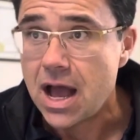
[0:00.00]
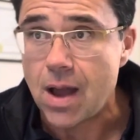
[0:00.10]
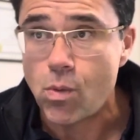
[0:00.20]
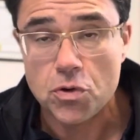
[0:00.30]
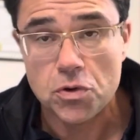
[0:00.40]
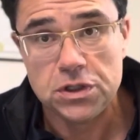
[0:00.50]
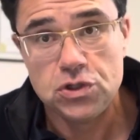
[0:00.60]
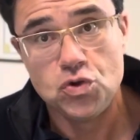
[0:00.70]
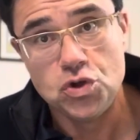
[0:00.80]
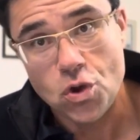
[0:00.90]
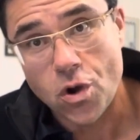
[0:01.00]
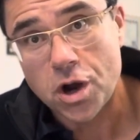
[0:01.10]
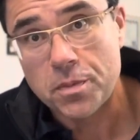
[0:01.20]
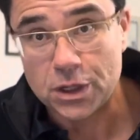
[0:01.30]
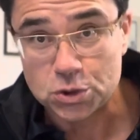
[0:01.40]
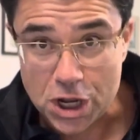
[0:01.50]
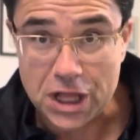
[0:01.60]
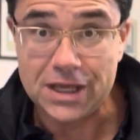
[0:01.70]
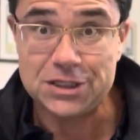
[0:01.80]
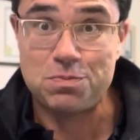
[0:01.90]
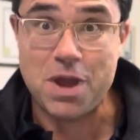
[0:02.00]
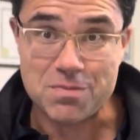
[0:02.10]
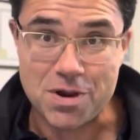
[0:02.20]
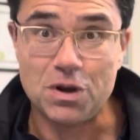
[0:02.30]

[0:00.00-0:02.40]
I won't only do New York, but I'll try to expand my